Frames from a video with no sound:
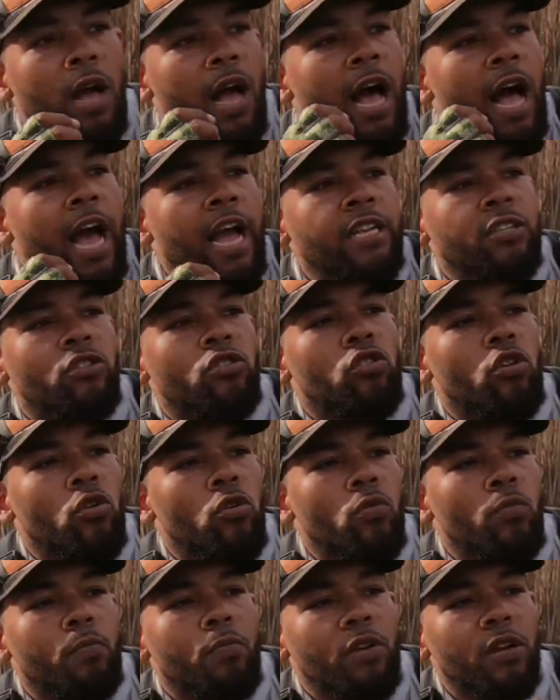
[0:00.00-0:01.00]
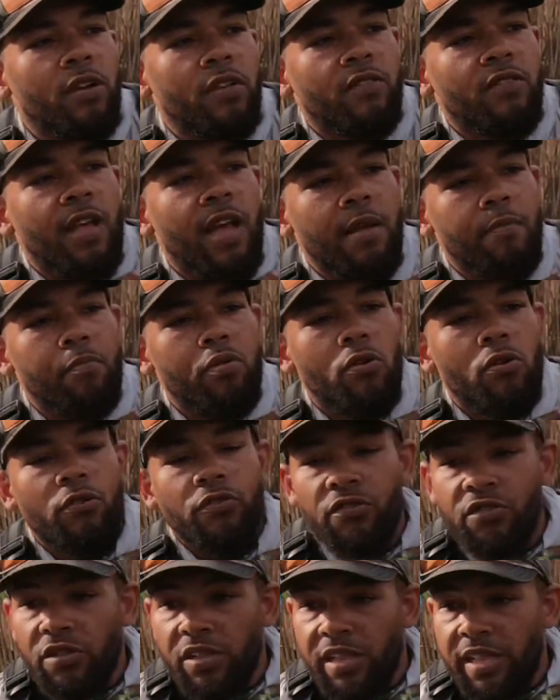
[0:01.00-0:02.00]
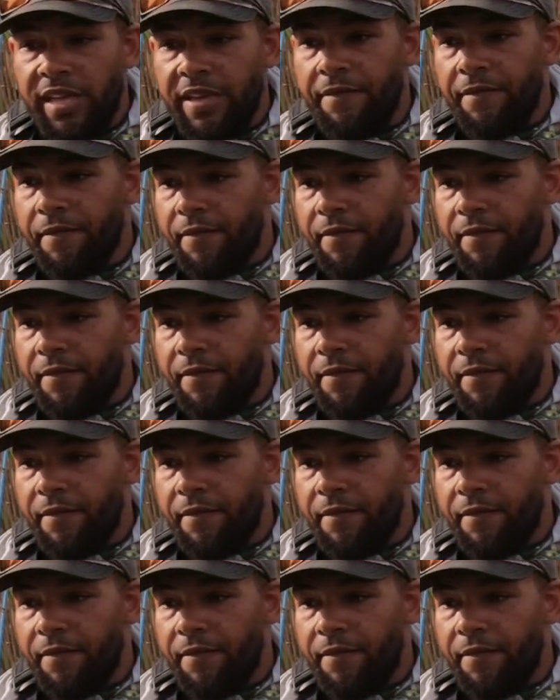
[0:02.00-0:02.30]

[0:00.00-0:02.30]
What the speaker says: I don't, because I personally